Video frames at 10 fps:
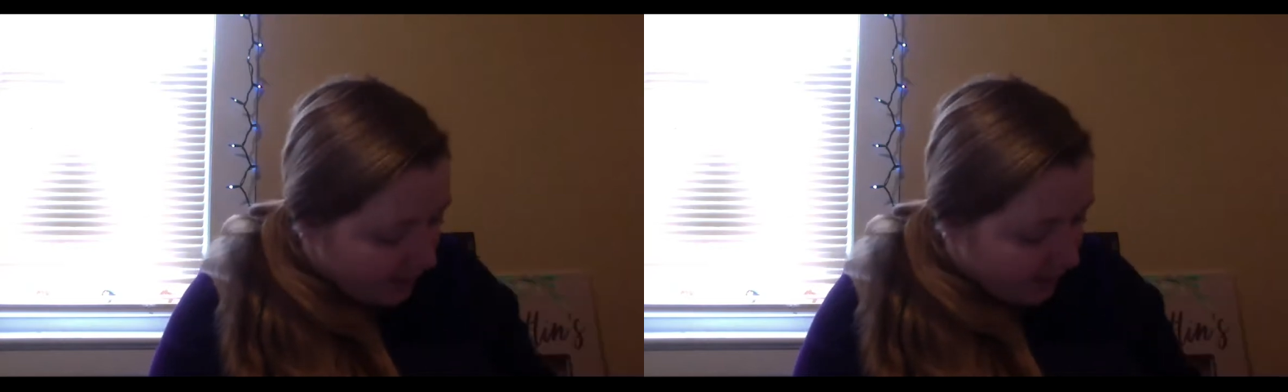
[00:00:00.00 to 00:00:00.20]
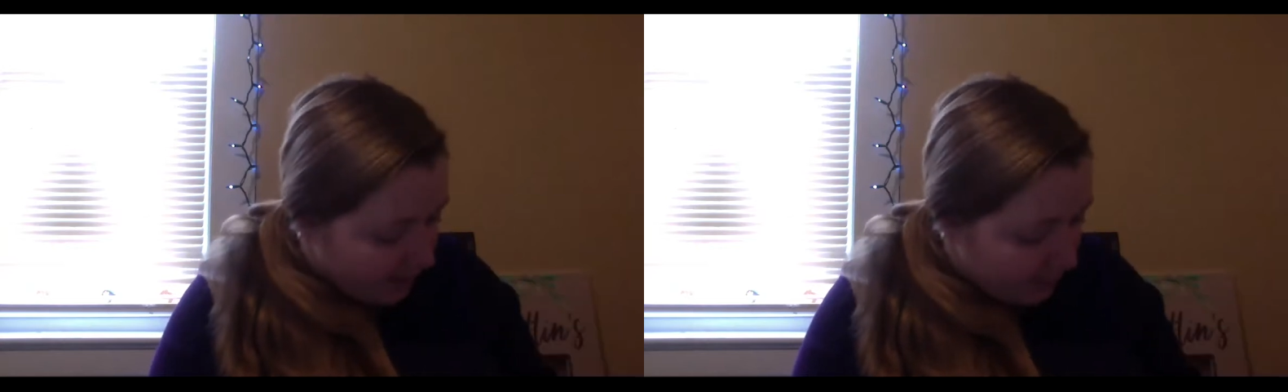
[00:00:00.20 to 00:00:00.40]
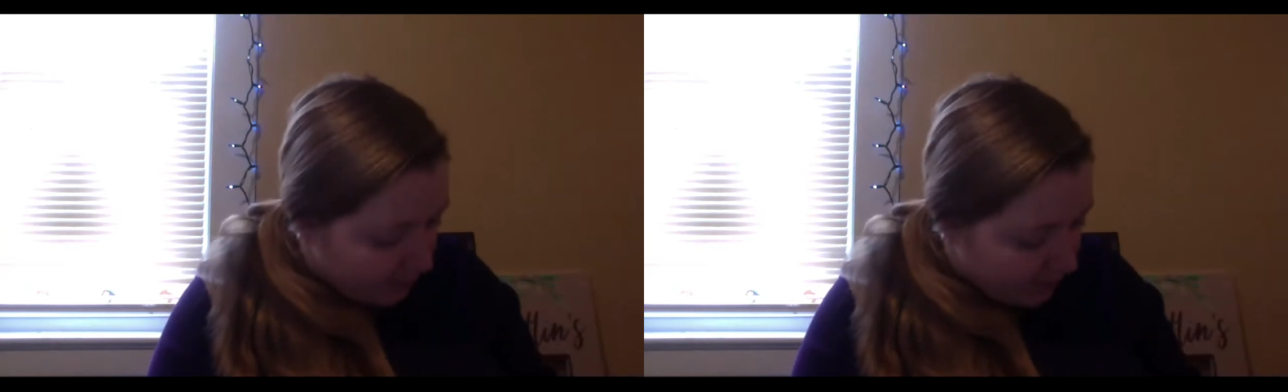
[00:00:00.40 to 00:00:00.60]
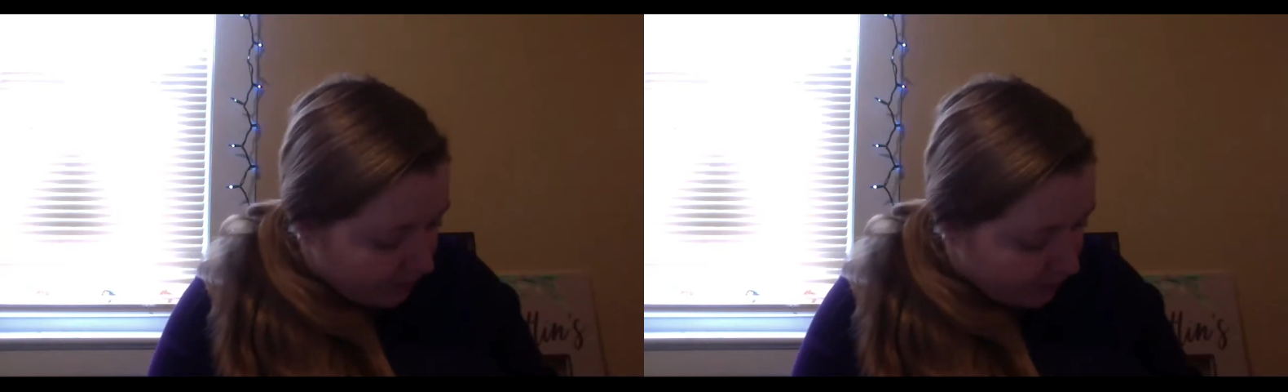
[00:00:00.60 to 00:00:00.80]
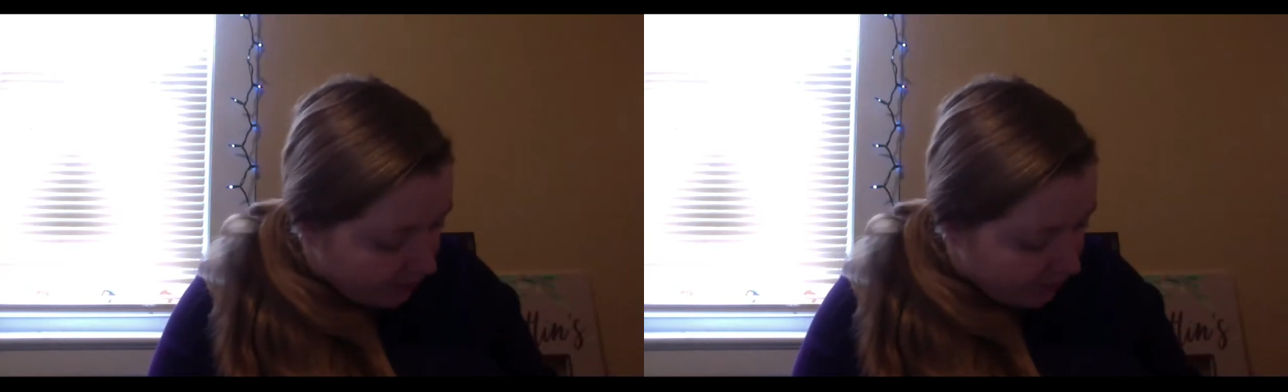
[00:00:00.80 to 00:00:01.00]
and put
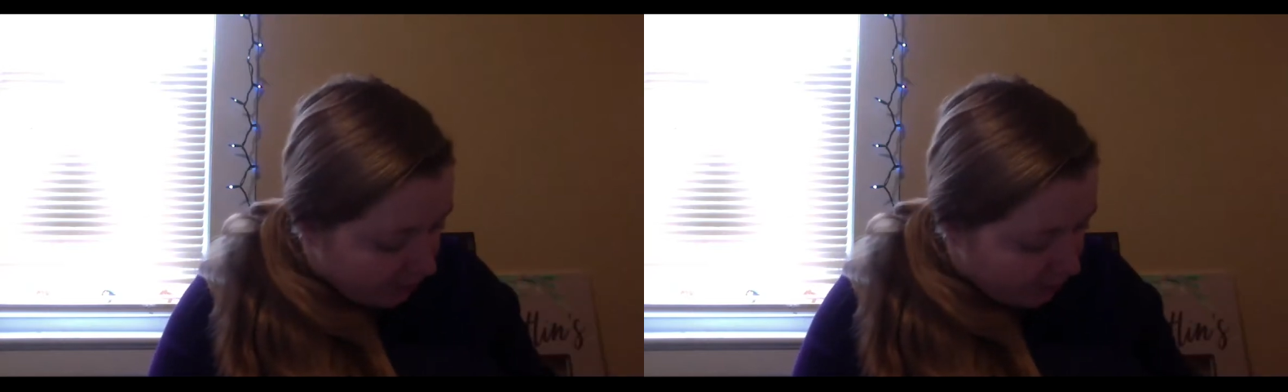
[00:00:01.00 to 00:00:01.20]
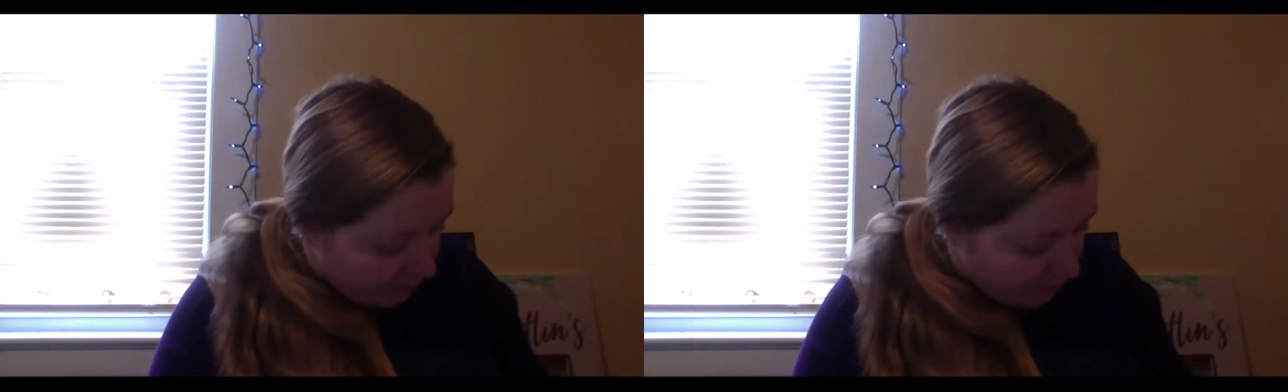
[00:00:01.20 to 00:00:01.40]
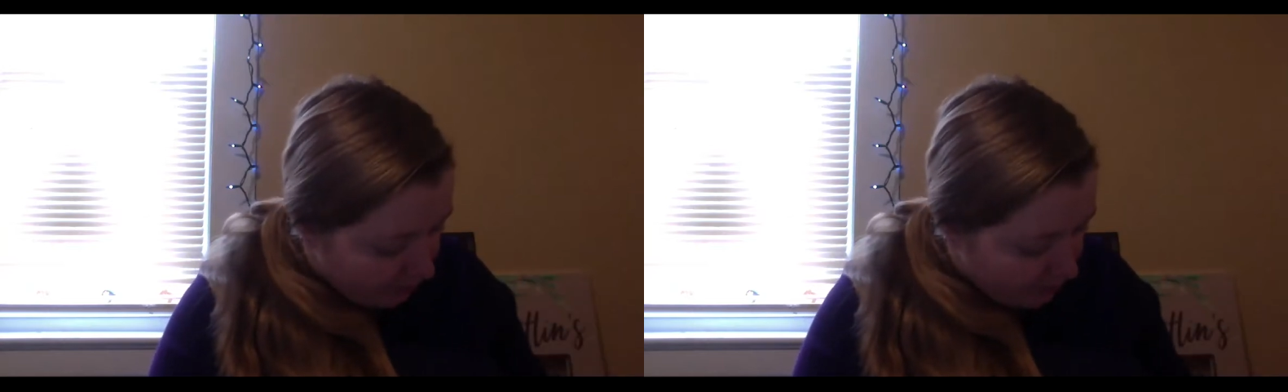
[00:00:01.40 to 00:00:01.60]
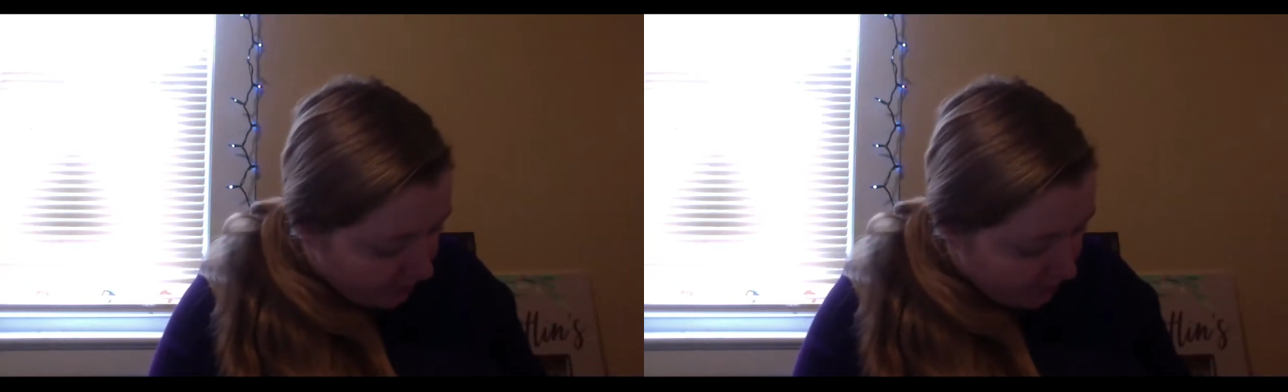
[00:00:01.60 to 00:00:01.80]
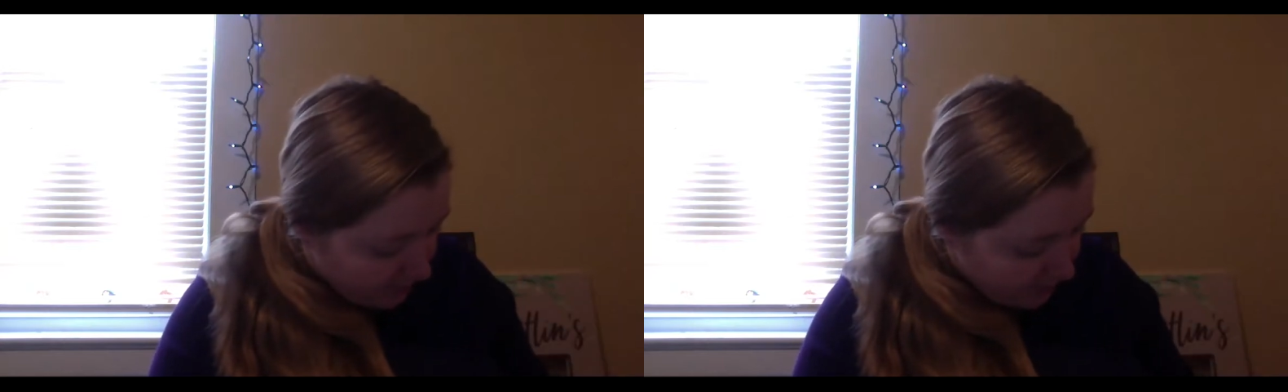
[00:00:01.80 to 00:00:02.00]
an O
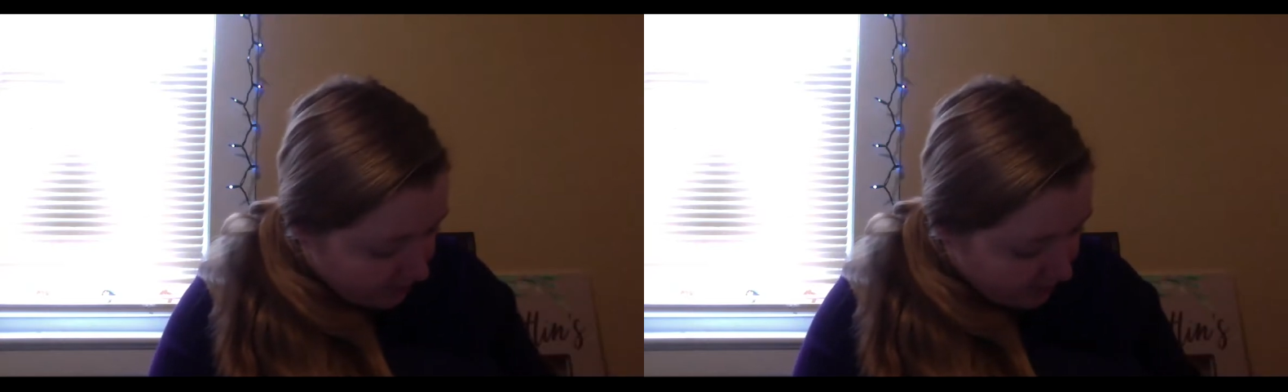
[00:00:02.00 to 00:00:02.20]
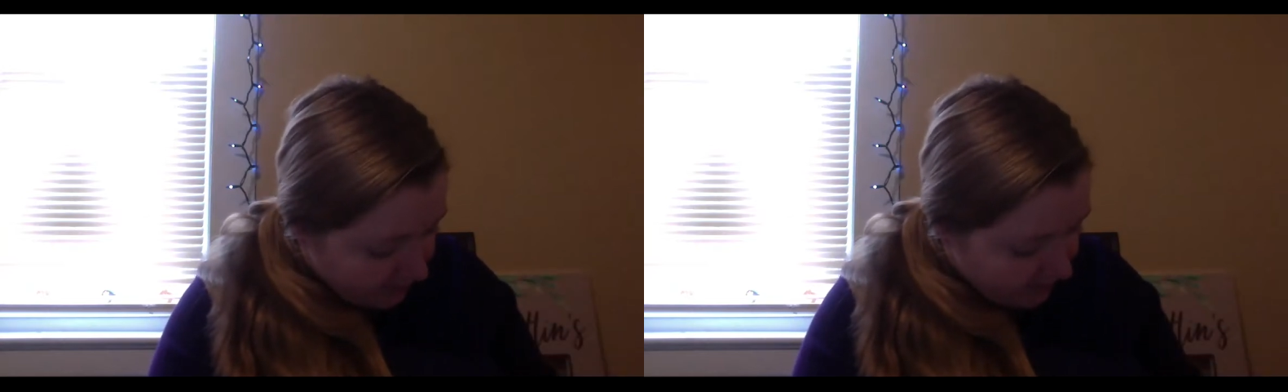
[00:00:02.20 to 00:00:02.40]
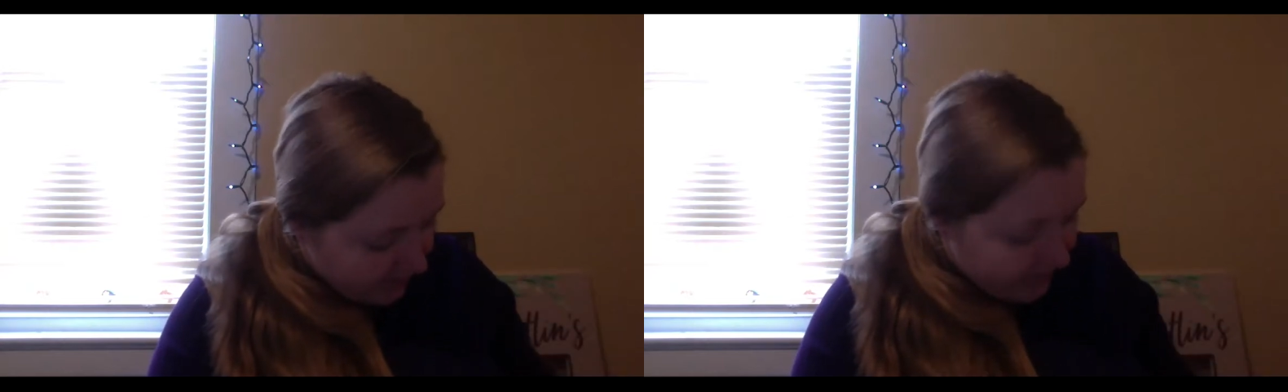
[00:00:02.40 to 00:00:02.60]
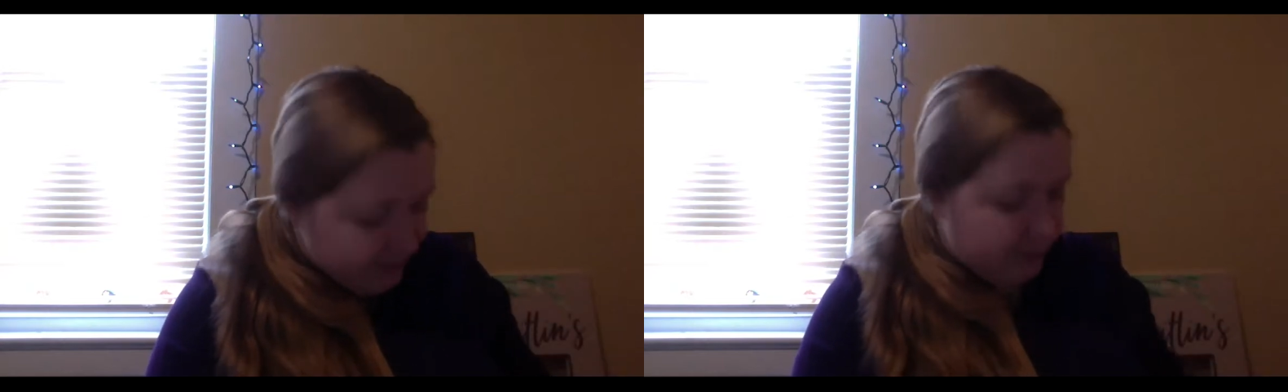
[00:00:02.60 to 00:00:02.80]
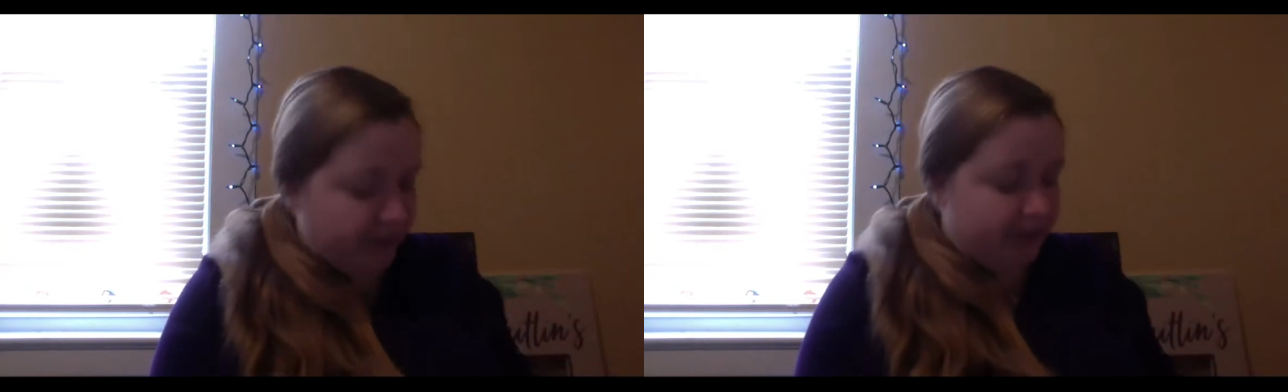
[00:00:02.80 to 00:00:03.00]
in its
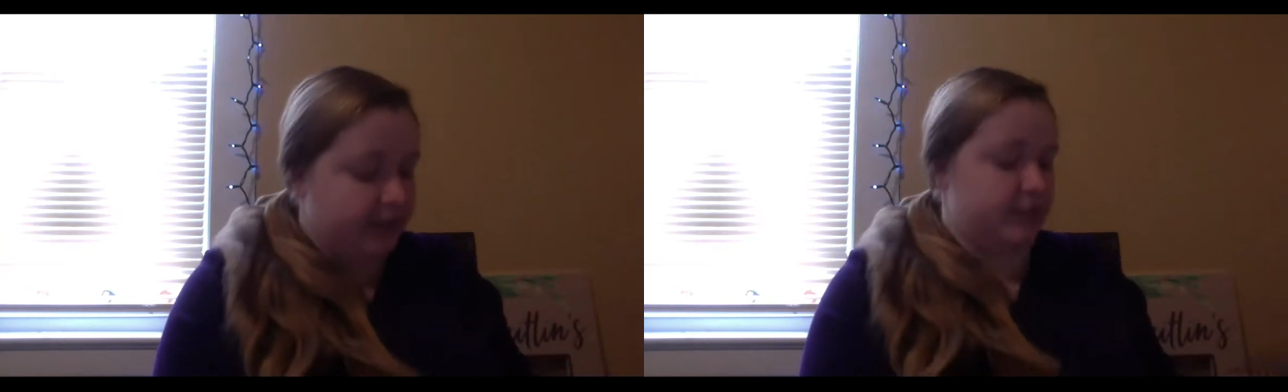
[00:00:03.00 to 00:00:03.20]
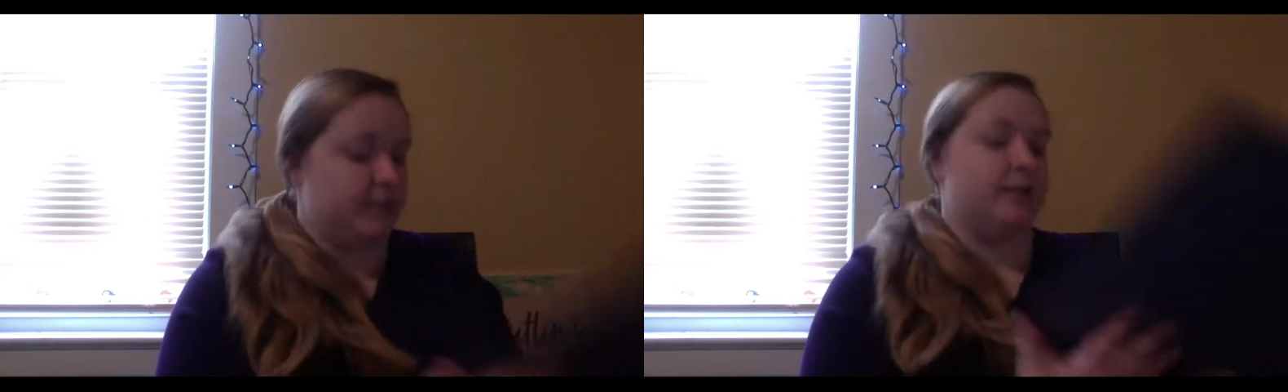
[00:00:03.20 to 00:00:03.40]
place.